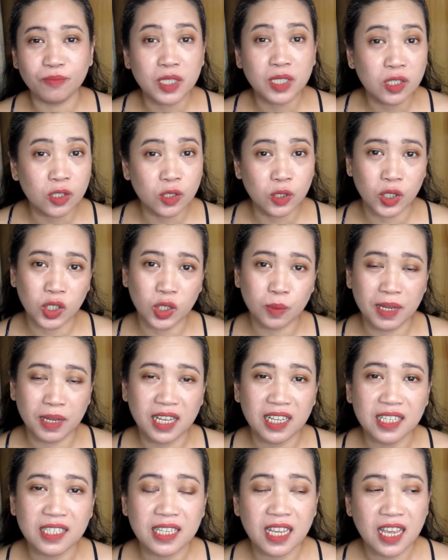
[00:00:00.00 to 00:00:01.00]
Miss
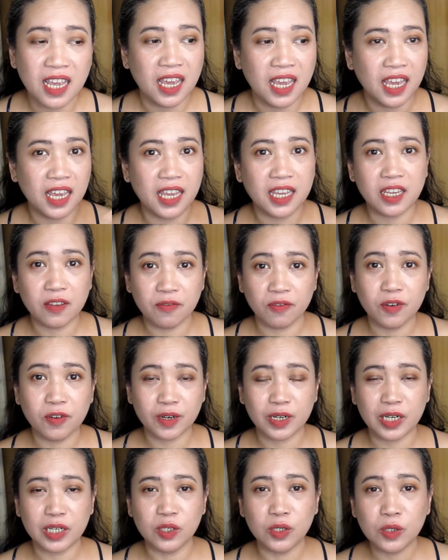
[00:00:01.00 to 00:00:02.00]
Chuchabels. And if
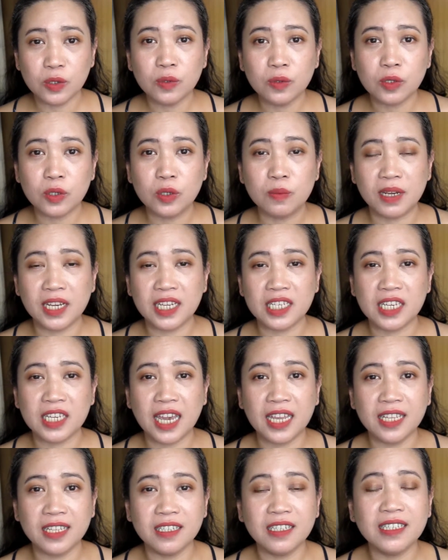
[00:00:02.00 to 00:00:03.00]
you're new to my
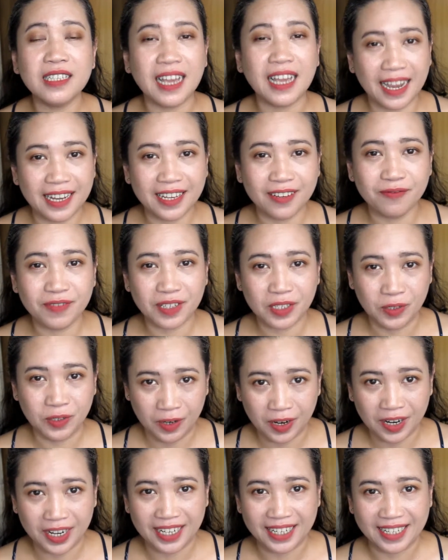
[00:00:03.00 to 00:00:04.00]
channel, I am
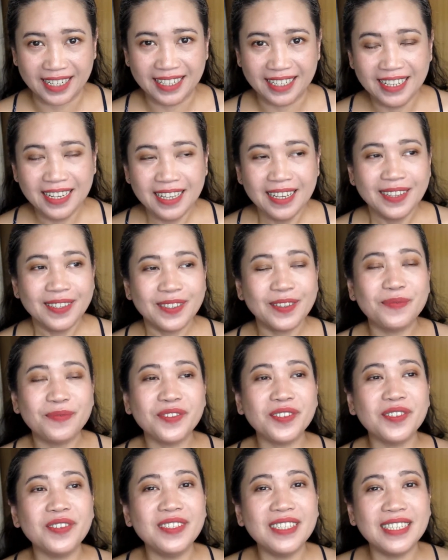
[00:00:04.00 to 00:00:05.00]
Victoria. So
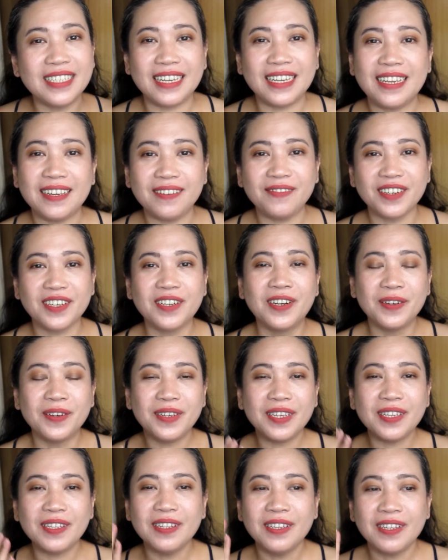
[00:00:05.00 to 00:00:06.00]
for today,
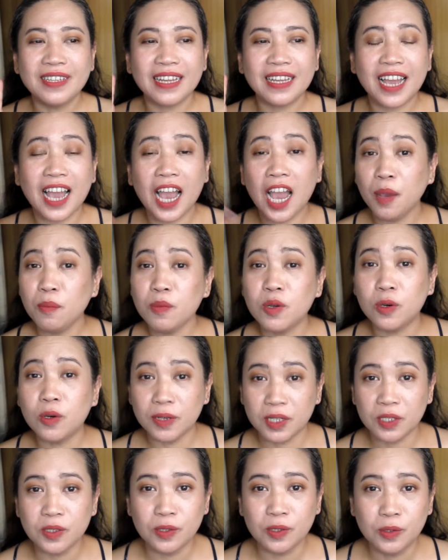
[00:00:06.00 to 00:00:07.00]
I'm
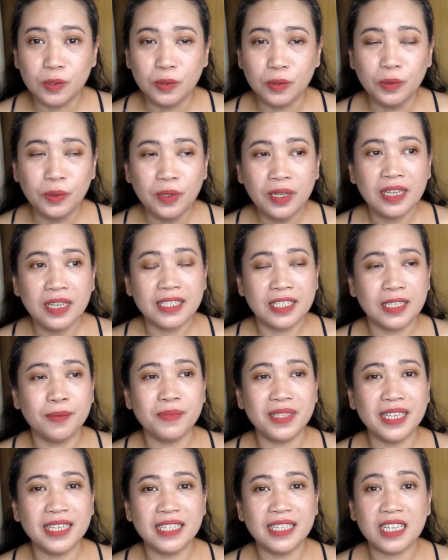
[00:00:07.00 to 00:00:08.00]
going to do
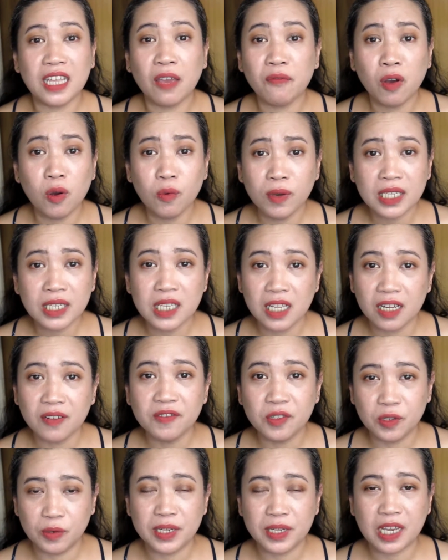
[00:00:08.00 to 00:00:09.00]
something that I've always
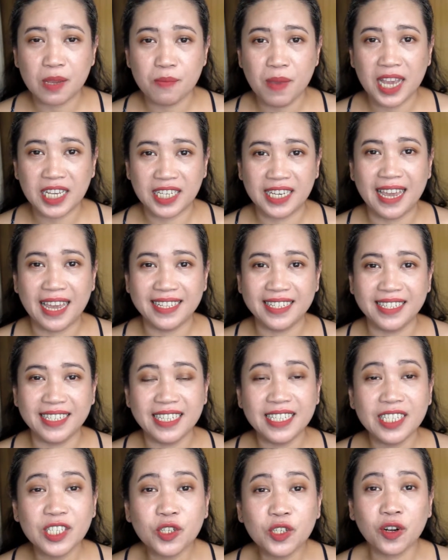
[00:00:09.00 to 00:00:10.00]
loved doing in my channel,
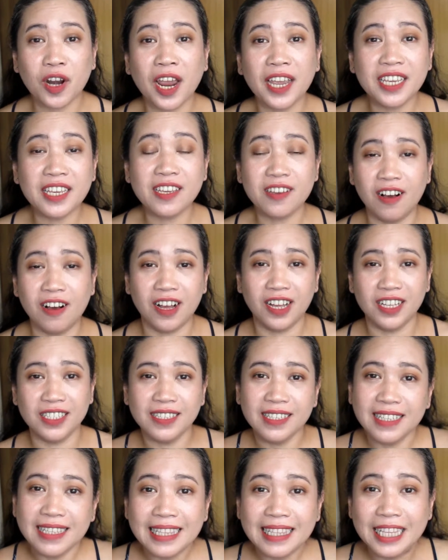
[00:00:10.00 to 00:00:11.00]
is trying on
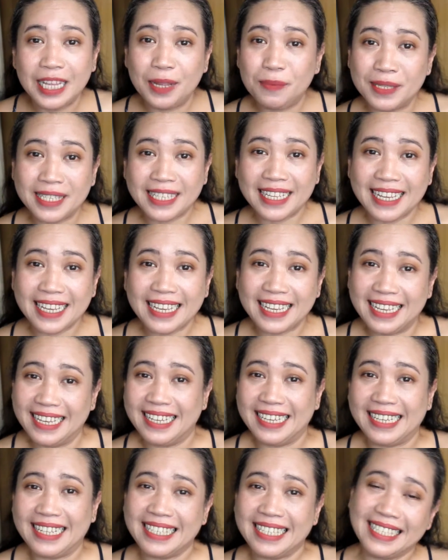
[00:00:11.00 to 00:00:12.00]

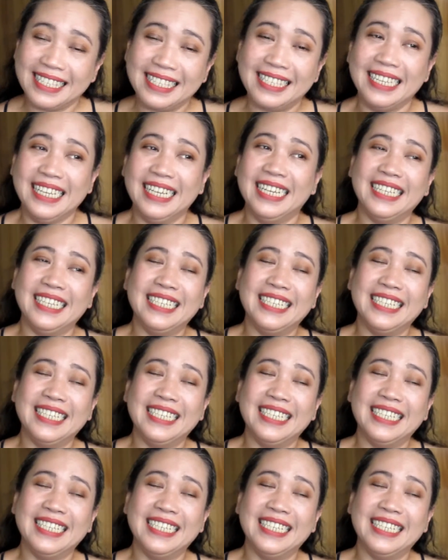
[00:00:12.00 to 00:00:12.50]
lipsticks.